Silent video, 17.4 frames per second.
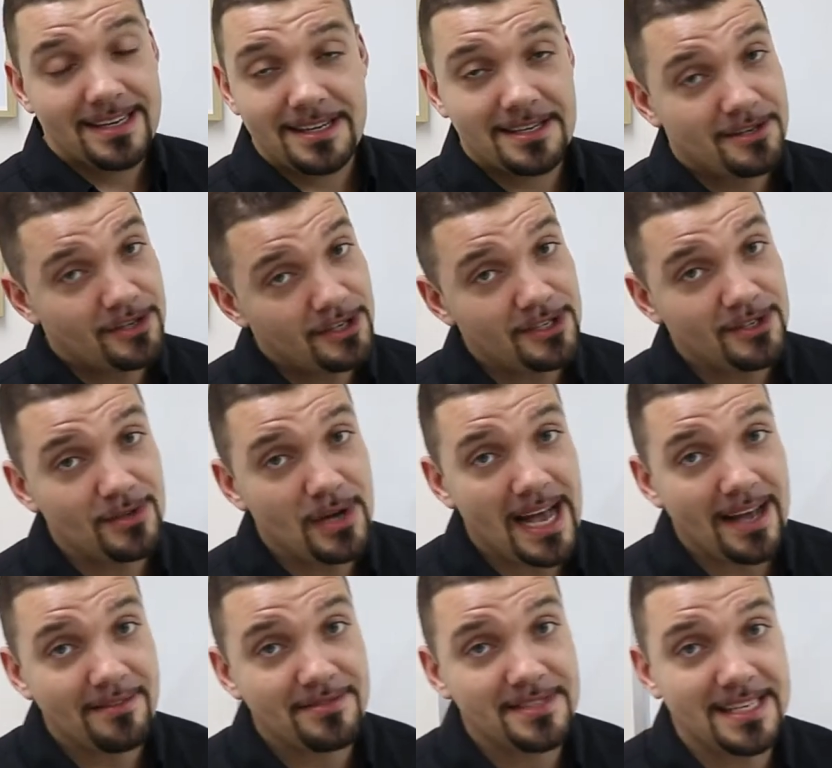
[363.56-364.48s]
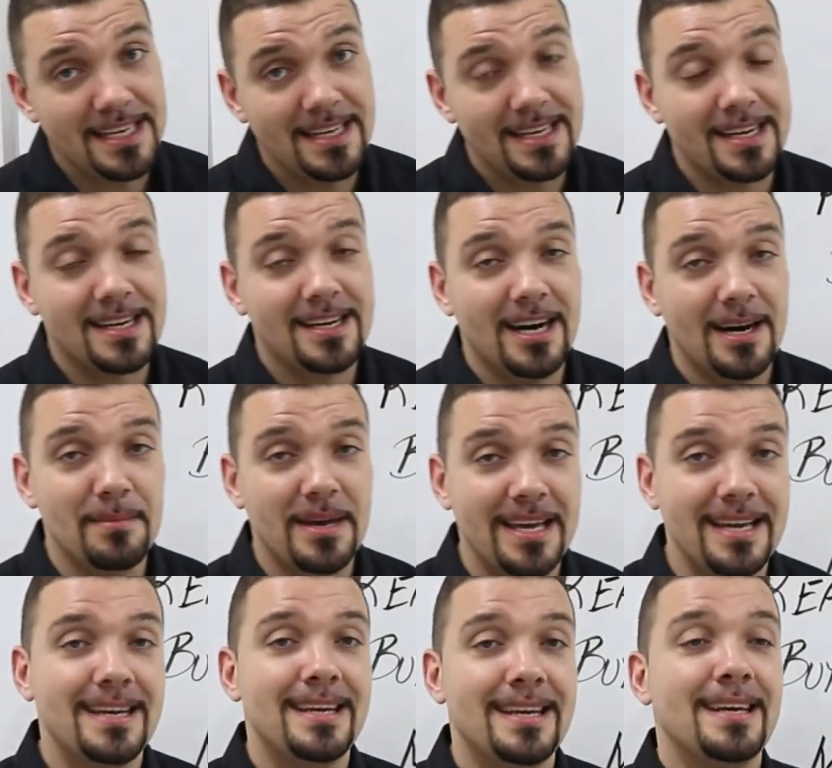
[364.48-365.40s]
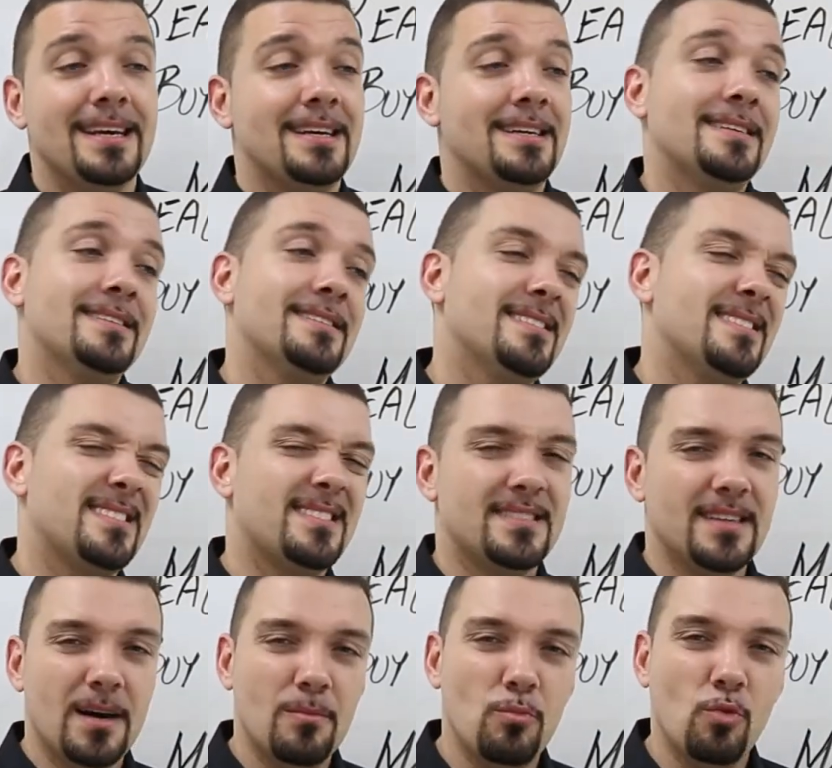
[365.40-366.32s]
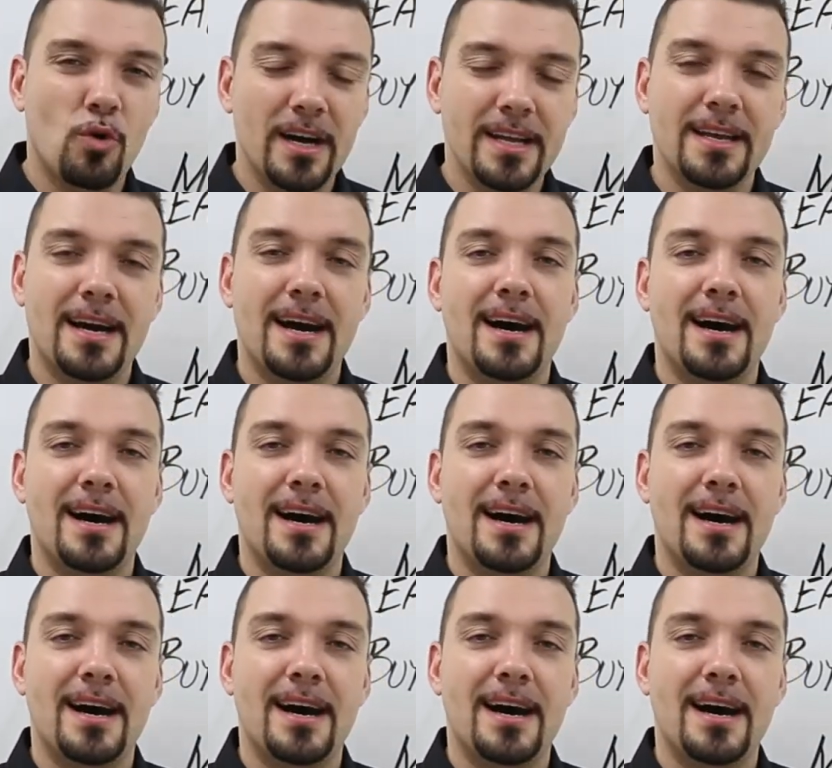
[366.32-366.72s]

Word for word: could you have seen it coming? Somewhat.